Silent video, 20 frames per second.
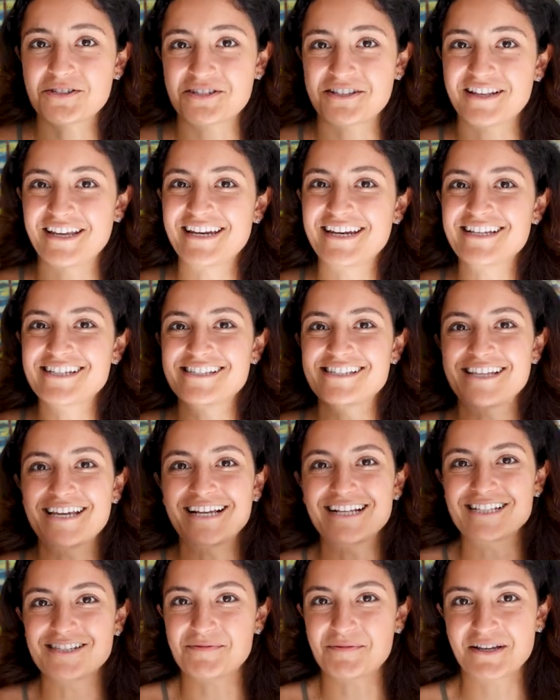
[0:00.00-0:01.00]
miscellaneous
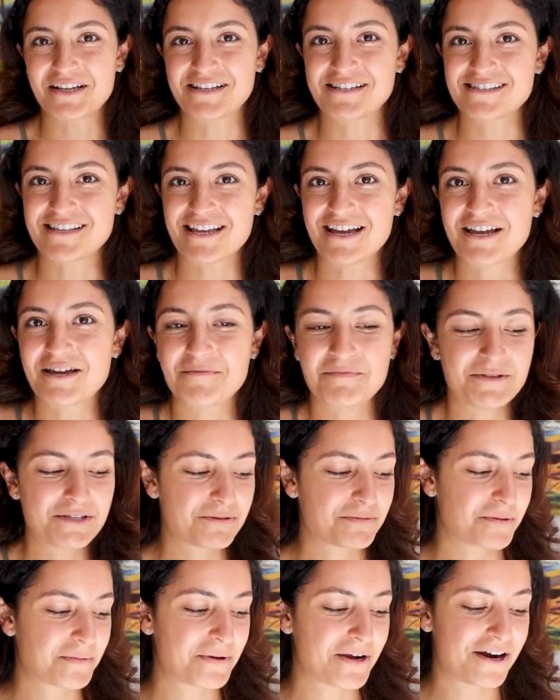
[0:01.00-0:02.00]
things, because I am
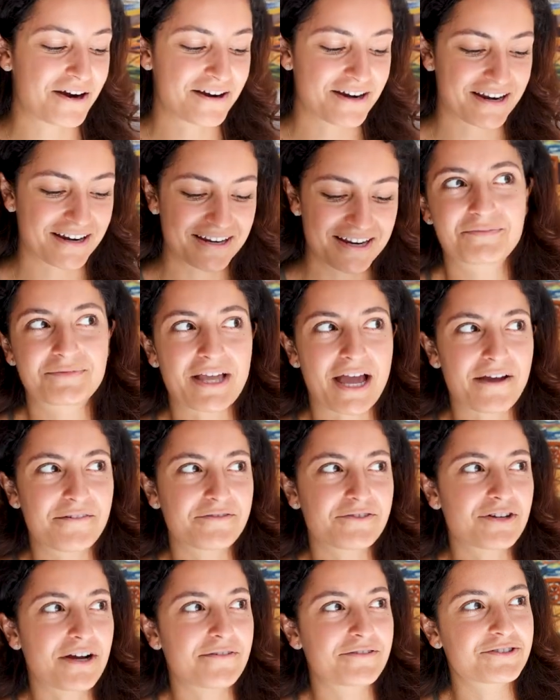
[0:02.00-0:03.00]
misprepared and
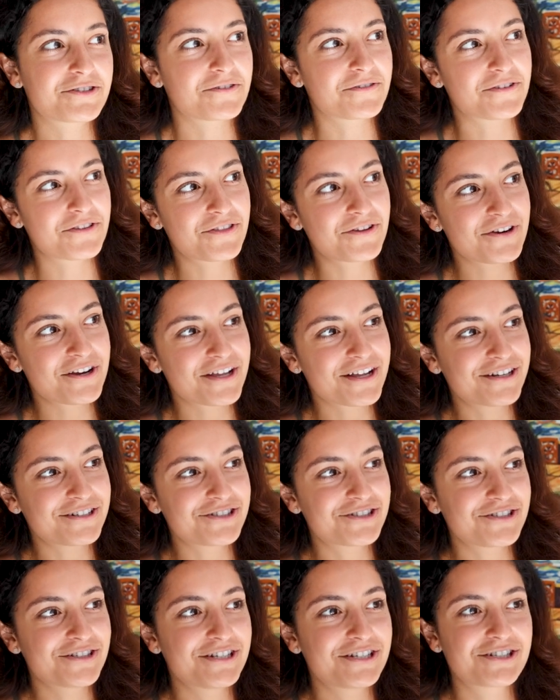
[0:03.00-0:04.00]
I've traveled to over 30
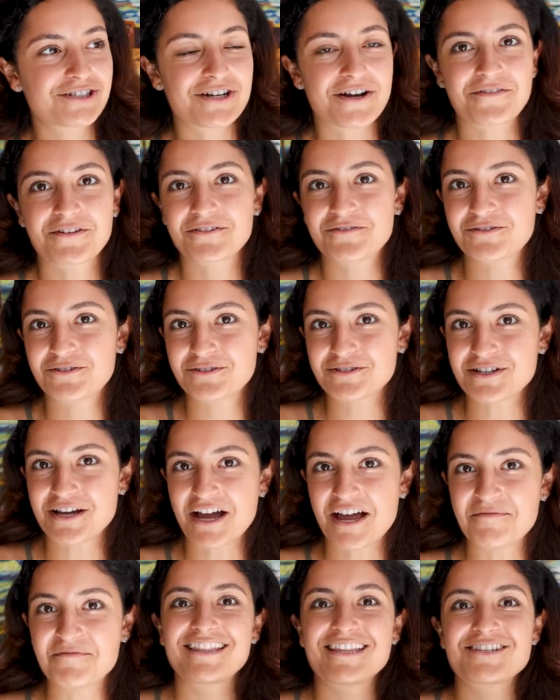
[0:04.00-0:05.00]
countries traveling full time.